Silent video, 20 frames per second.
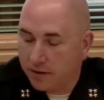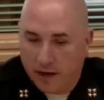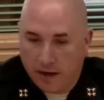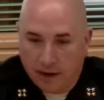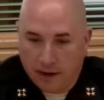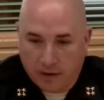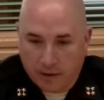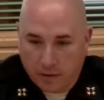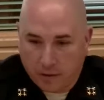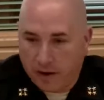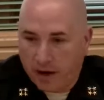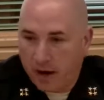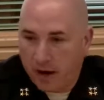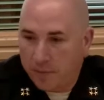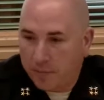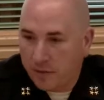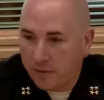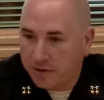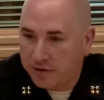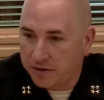I know that I
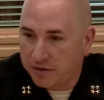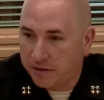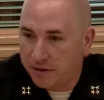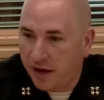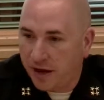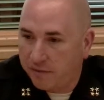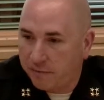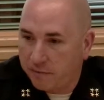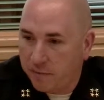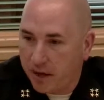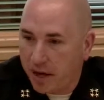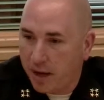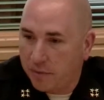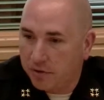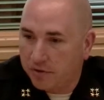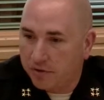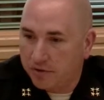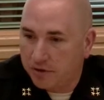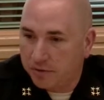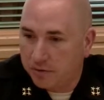personally have been
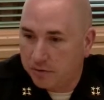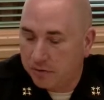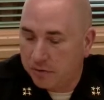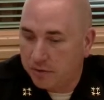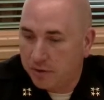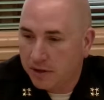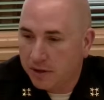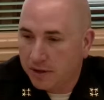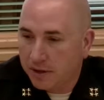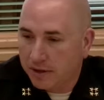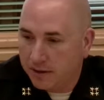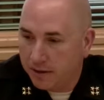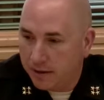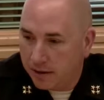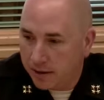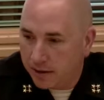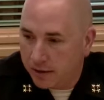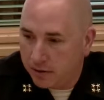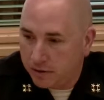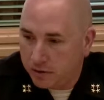able to
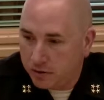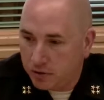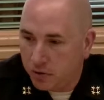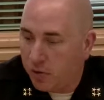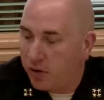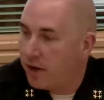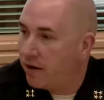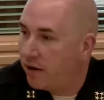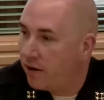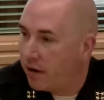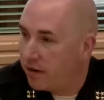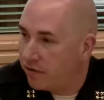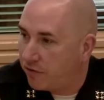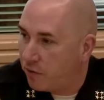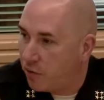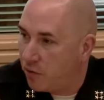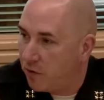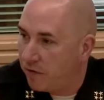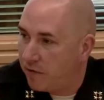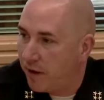join in on a
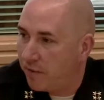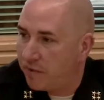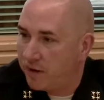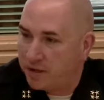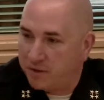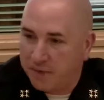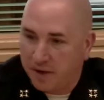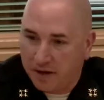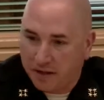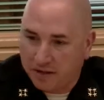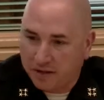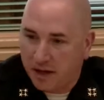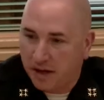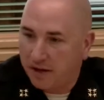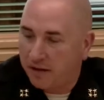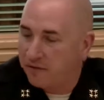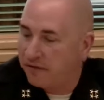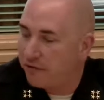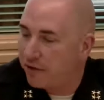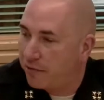few of them, and it's been
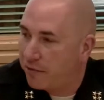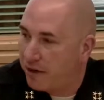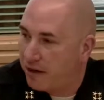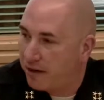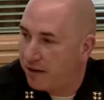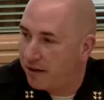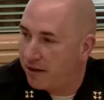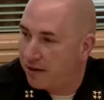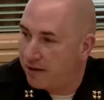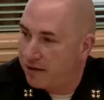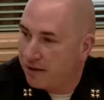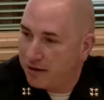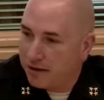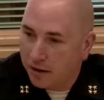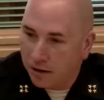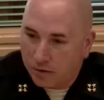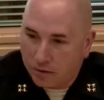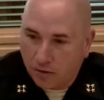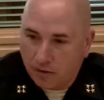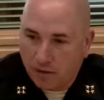exciting for me to
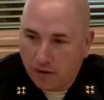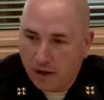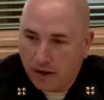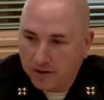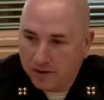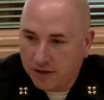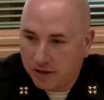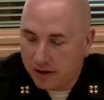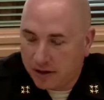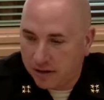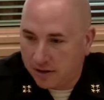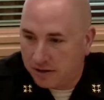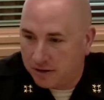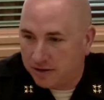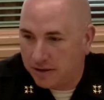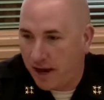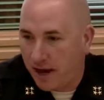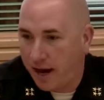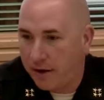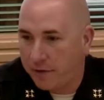throw the lights on, the
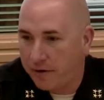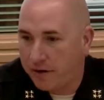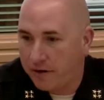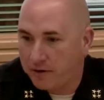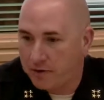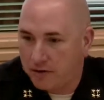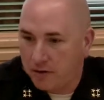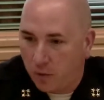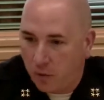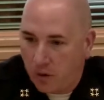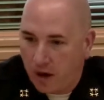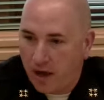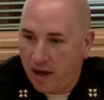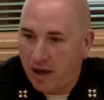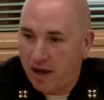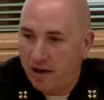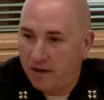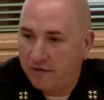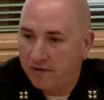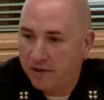sirens, to
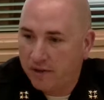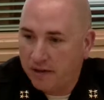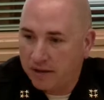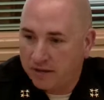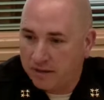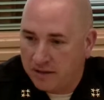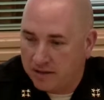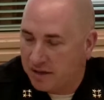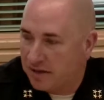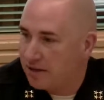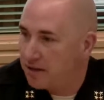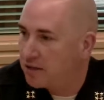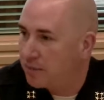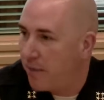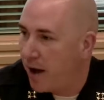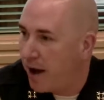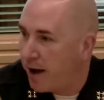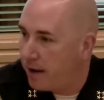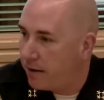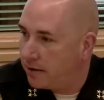wave, to see the
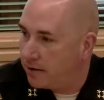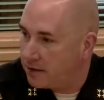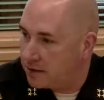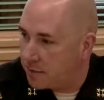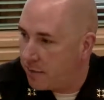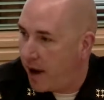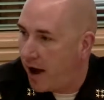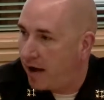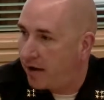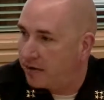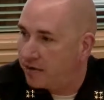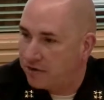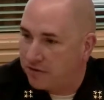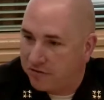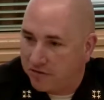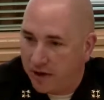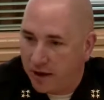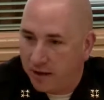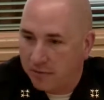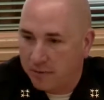smiles of
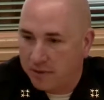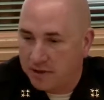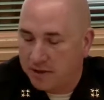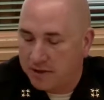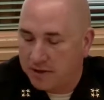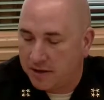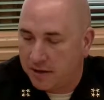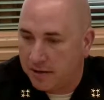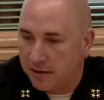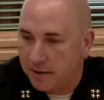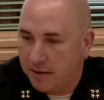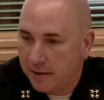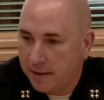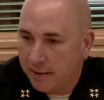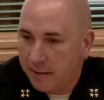families and